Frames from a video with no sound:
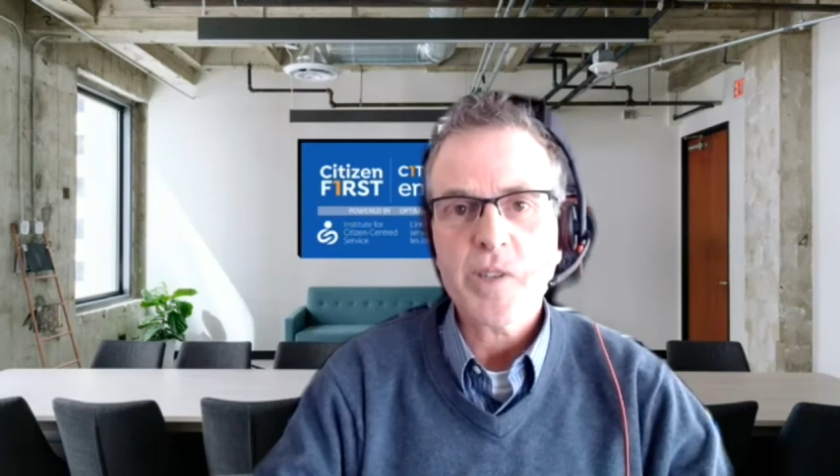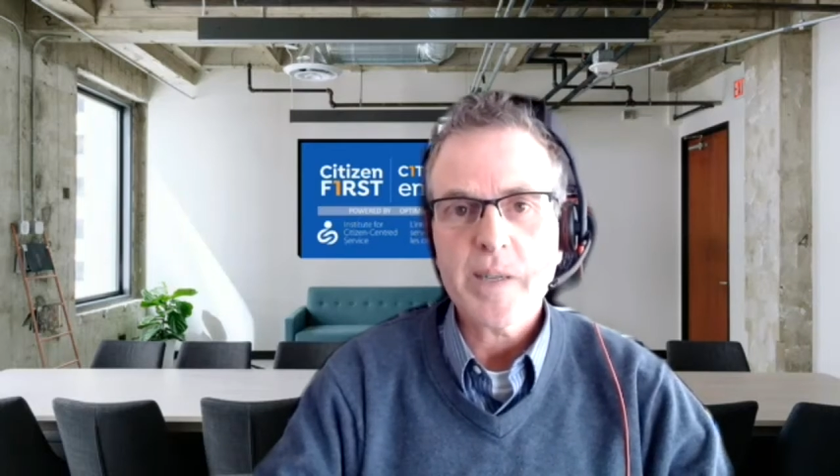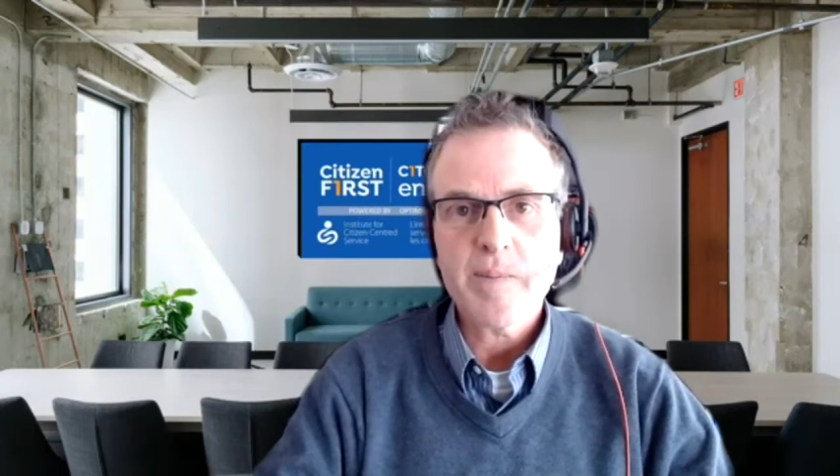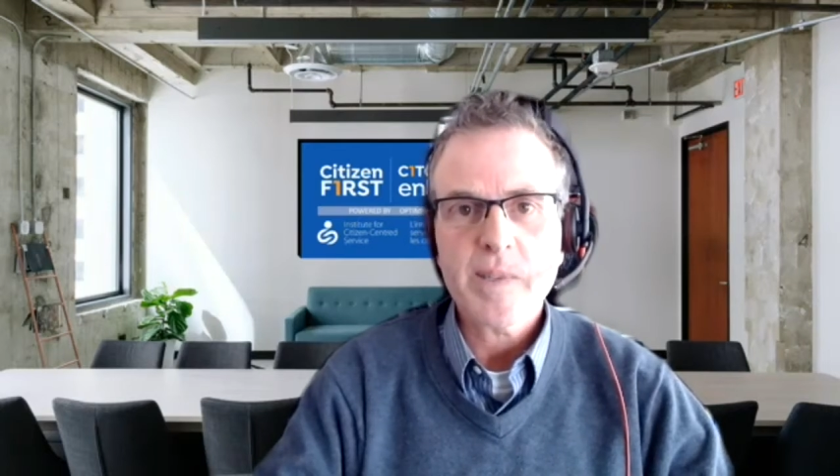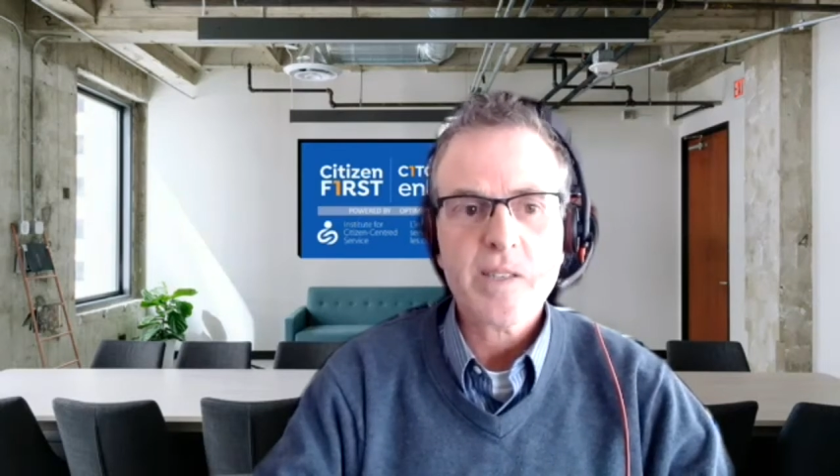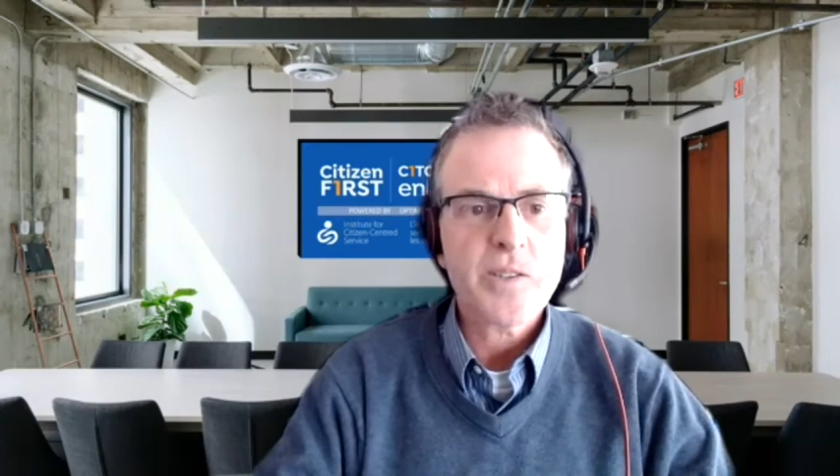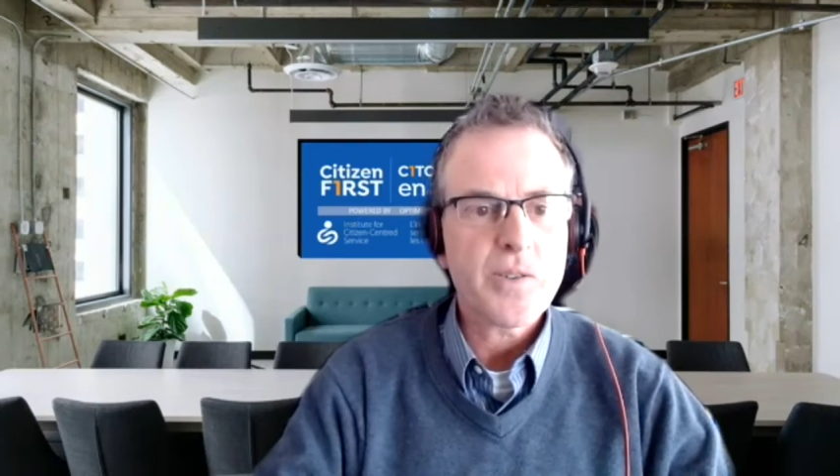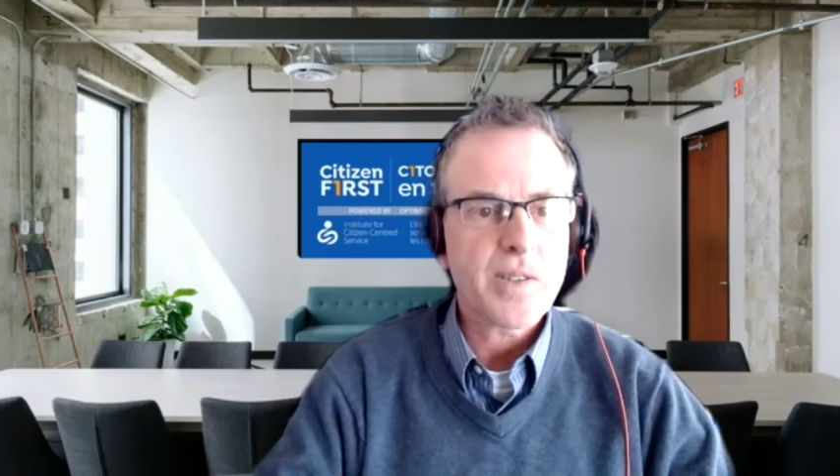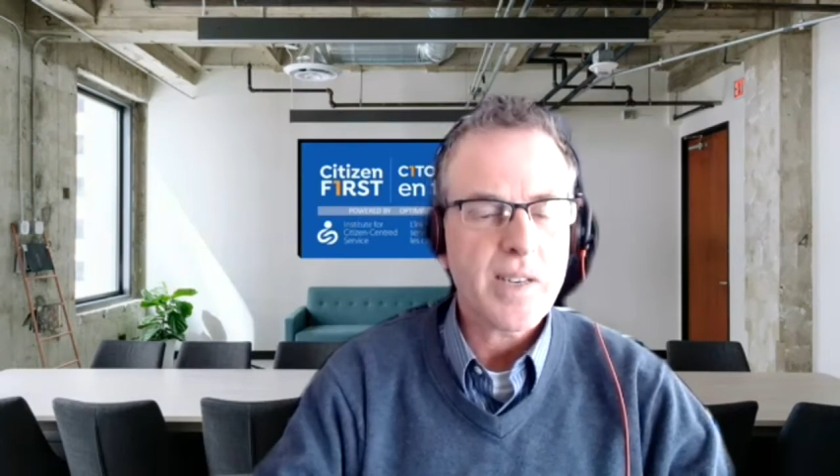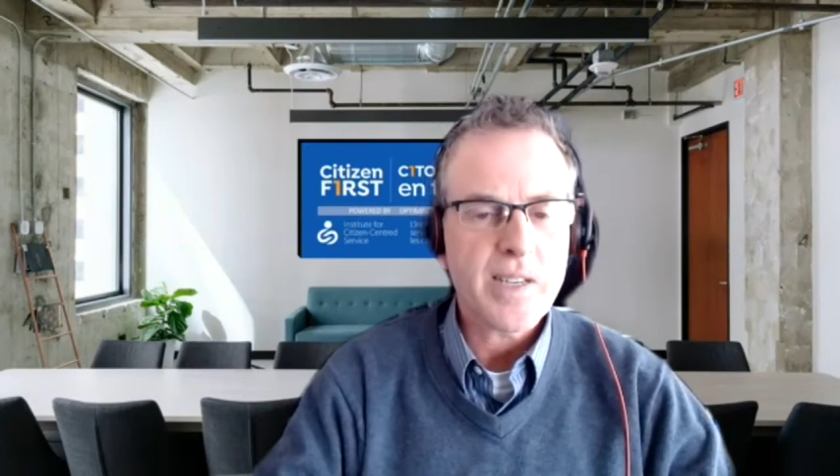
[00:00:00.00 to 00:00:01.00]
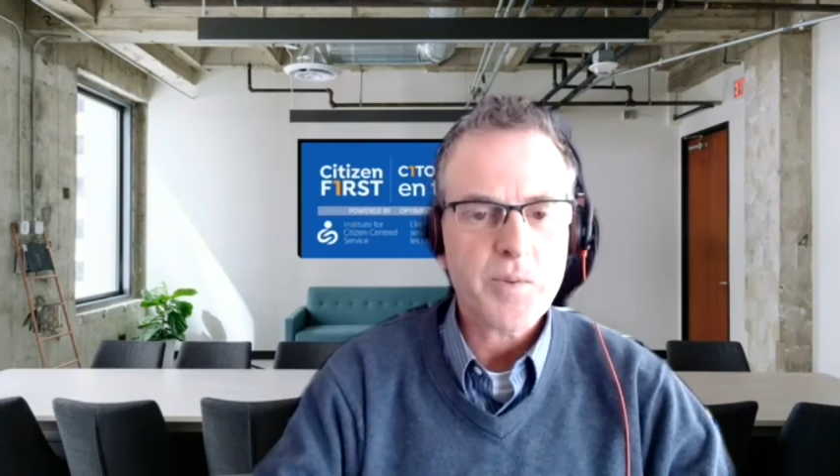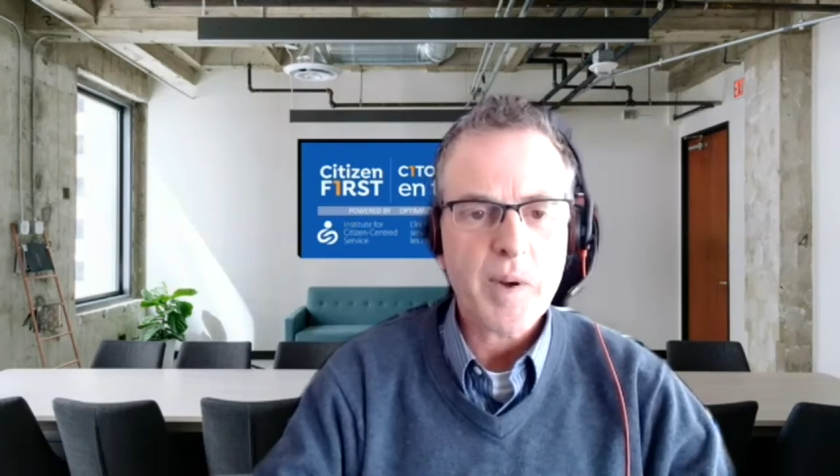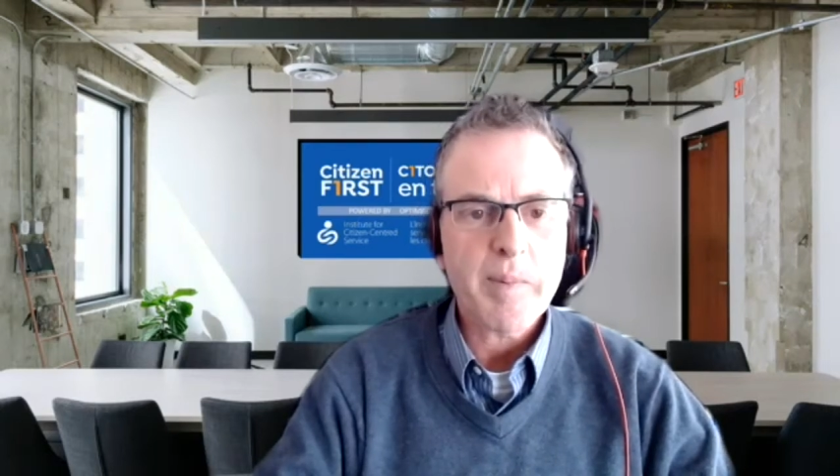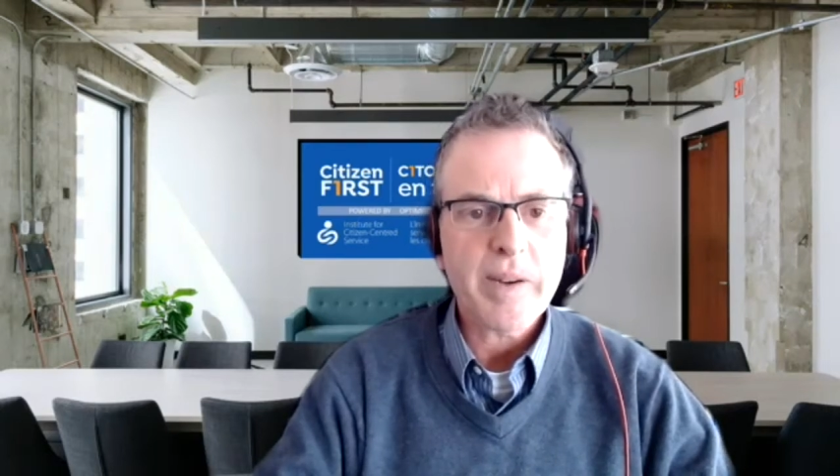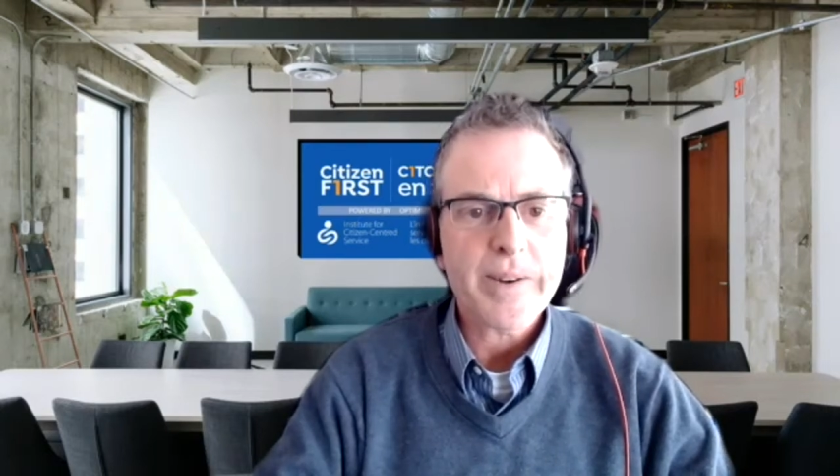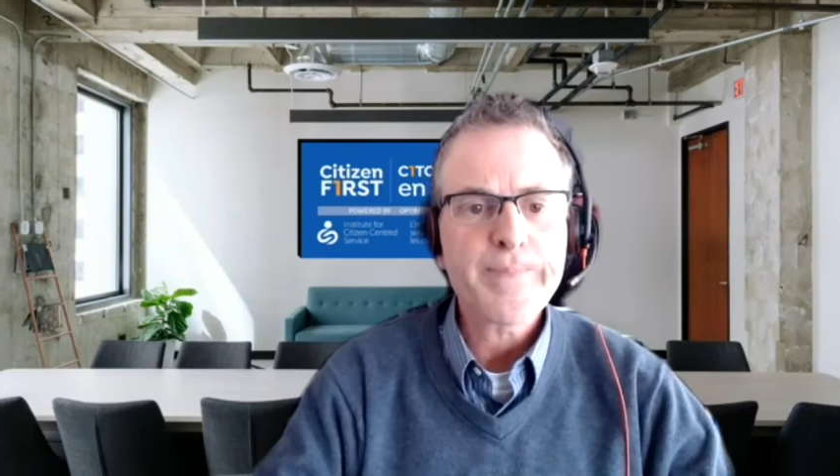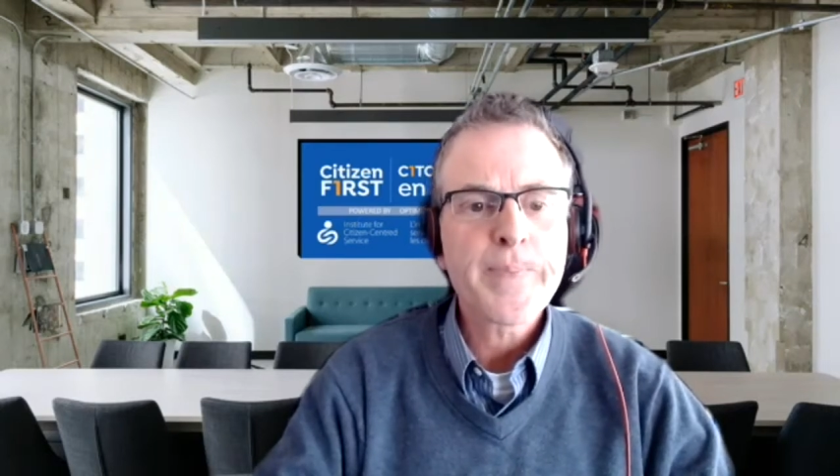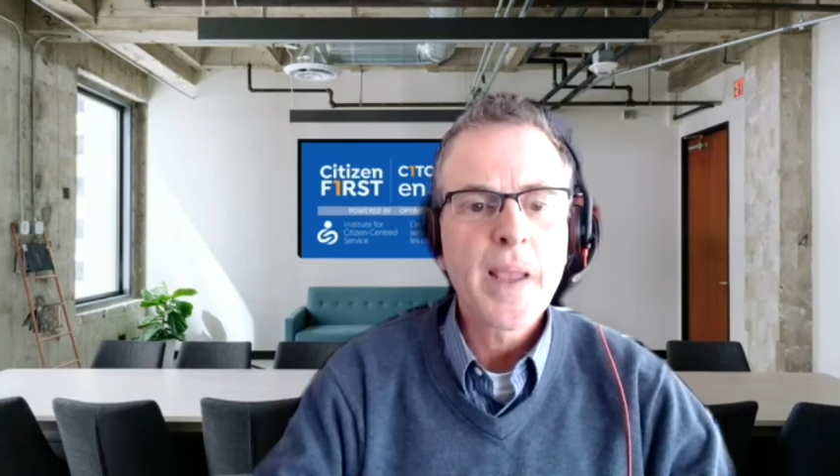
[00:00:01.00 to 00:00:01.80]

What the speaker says: James to today's webinar.